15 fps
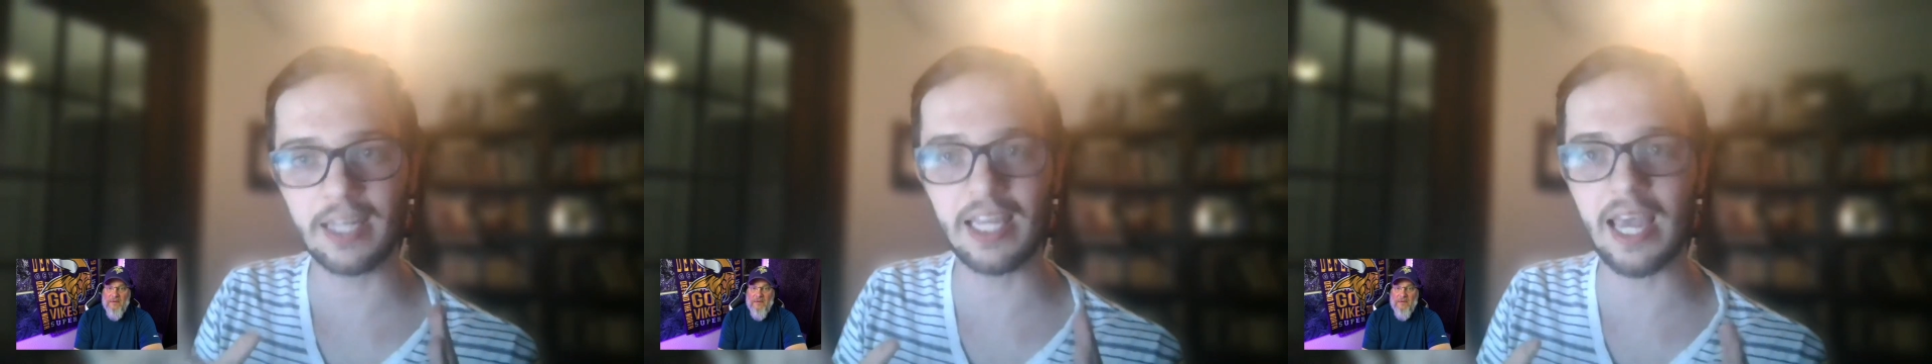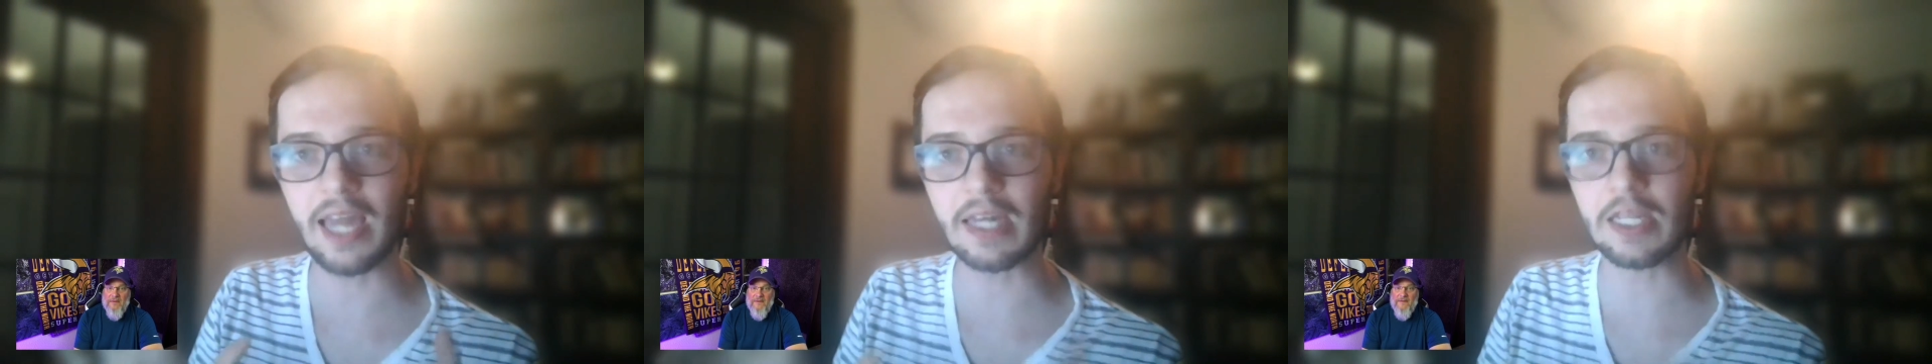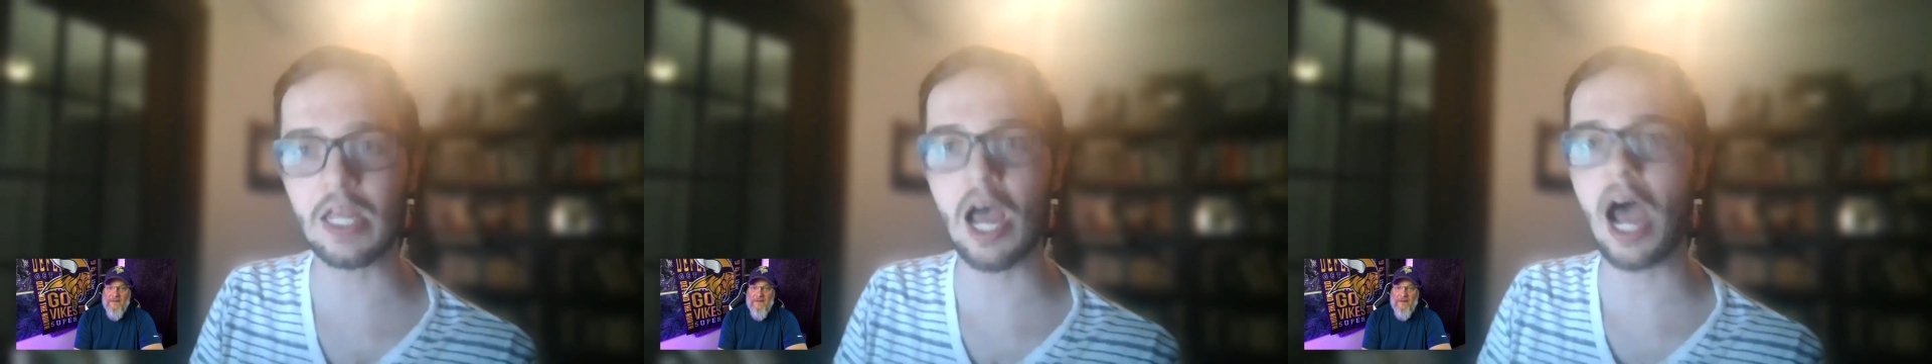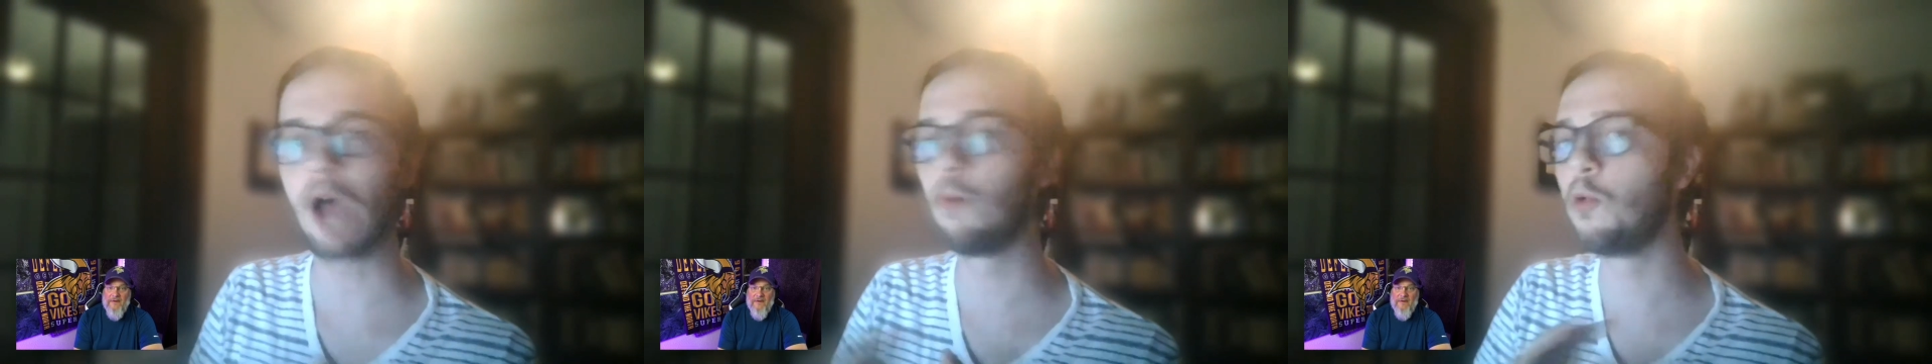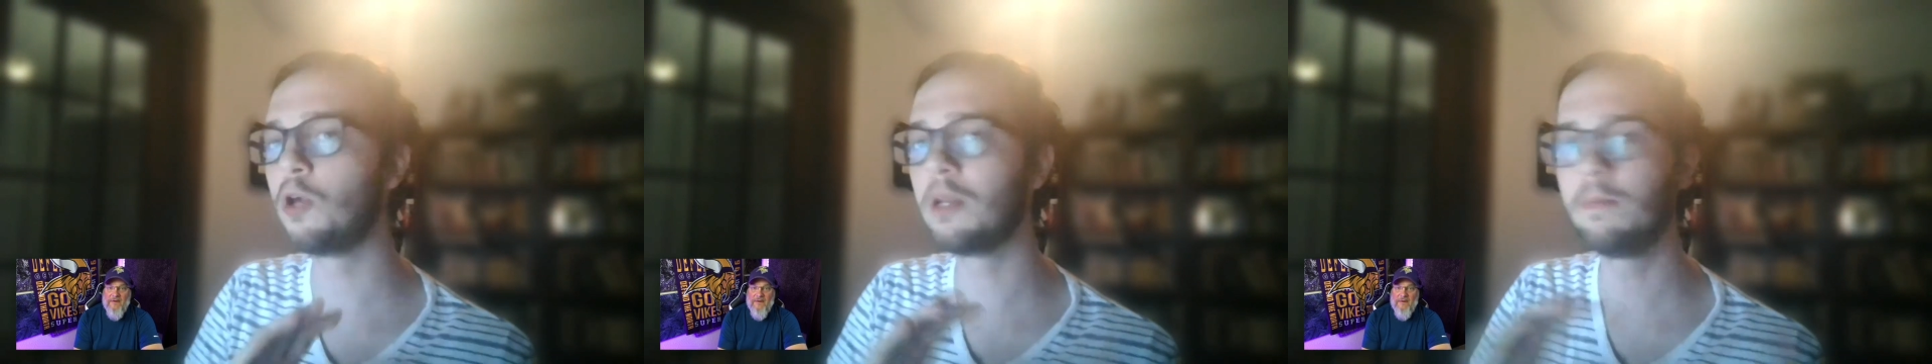Again,
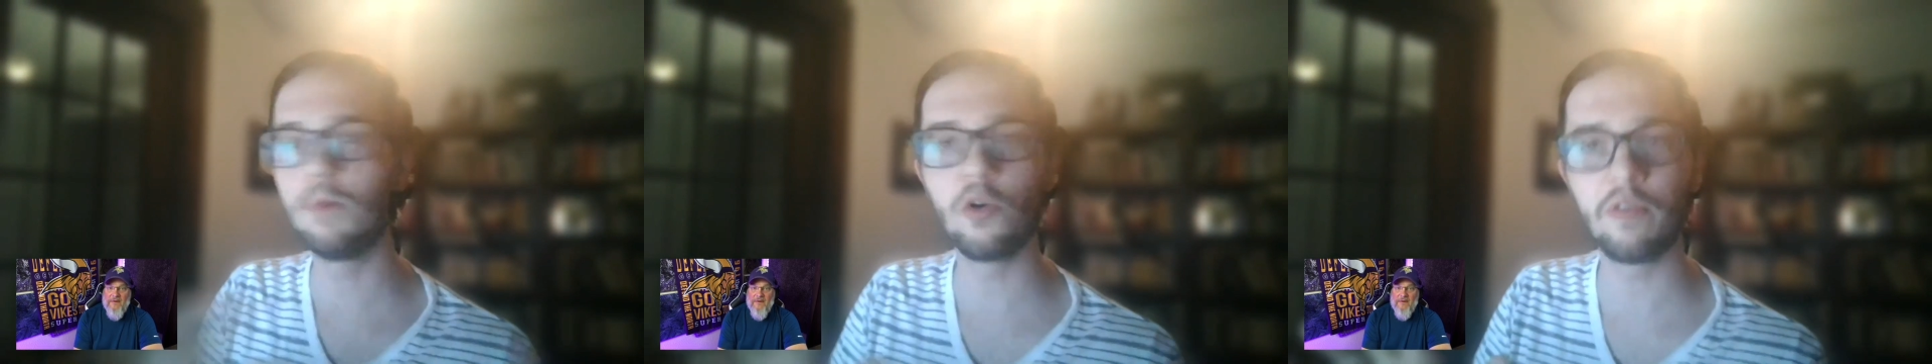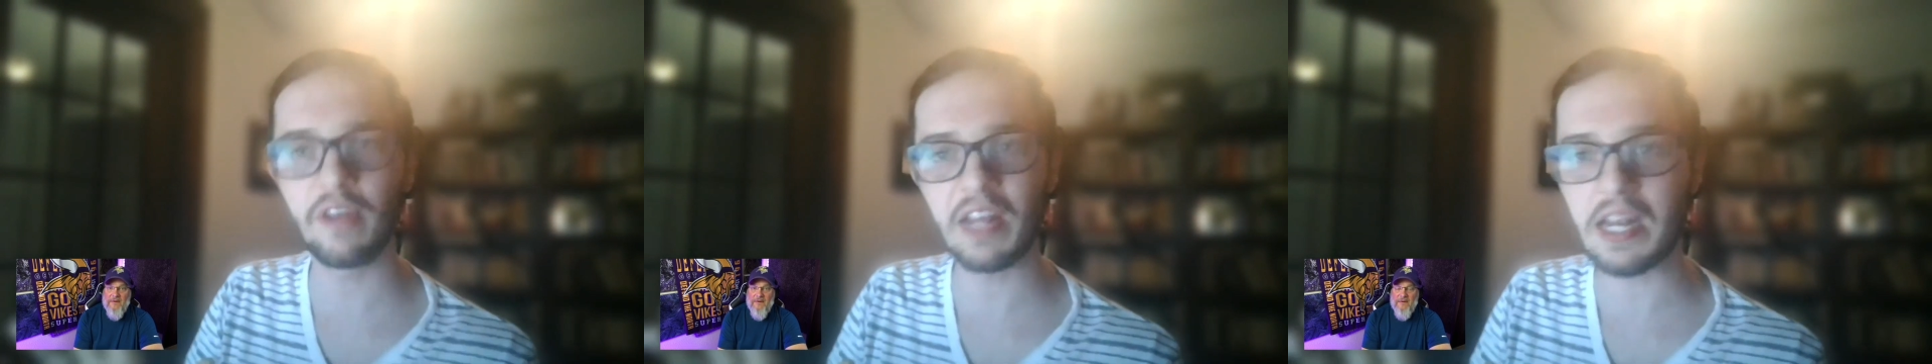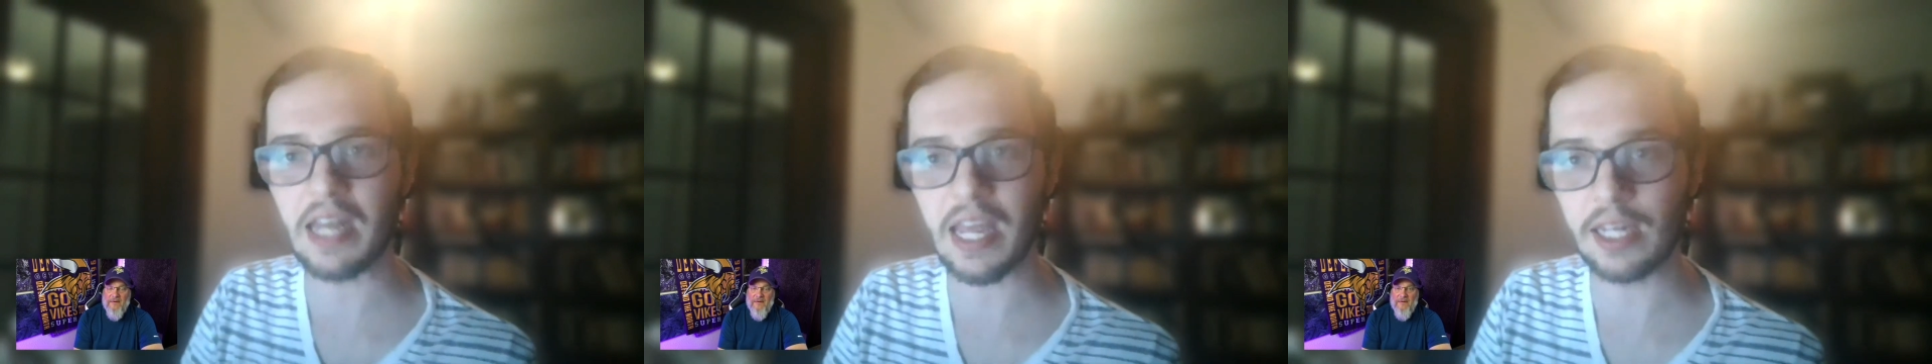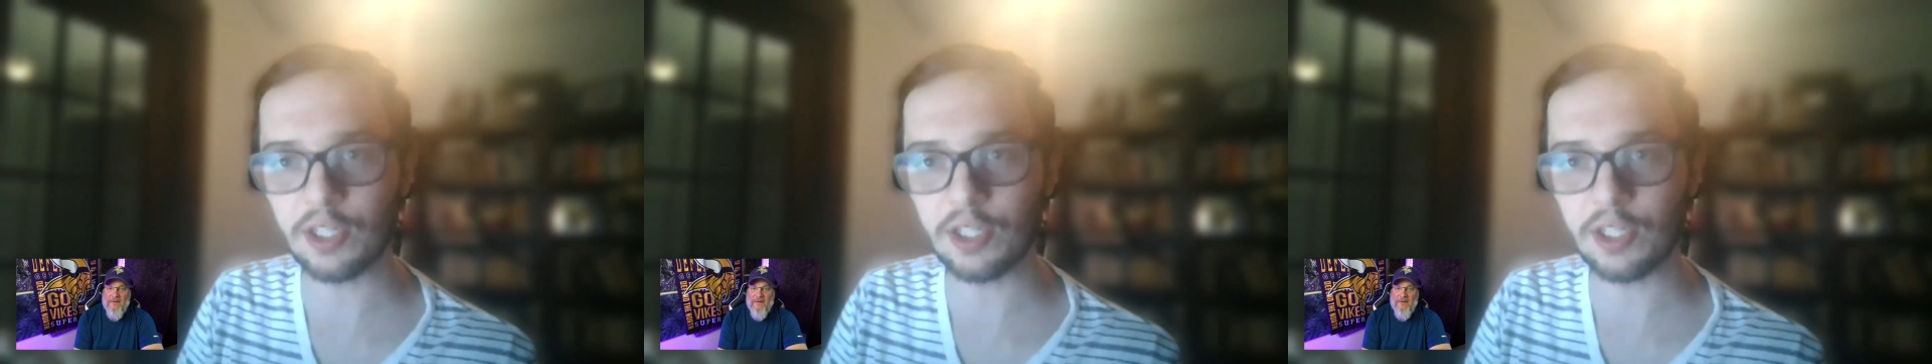I wouldn't move it an